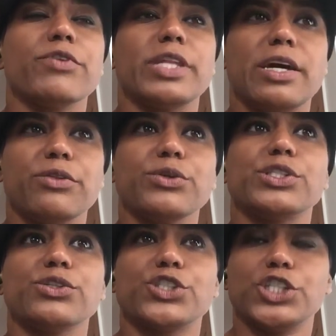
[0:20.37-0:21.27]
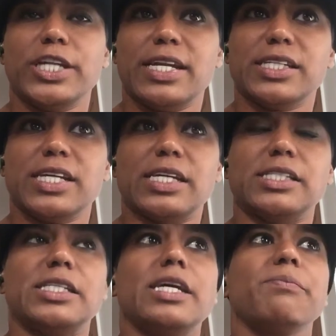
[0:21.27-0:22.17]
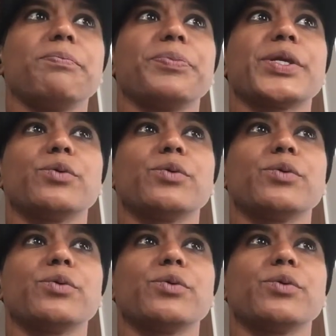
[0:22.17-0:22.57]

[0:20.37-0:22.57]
For the others, there's genetic testing.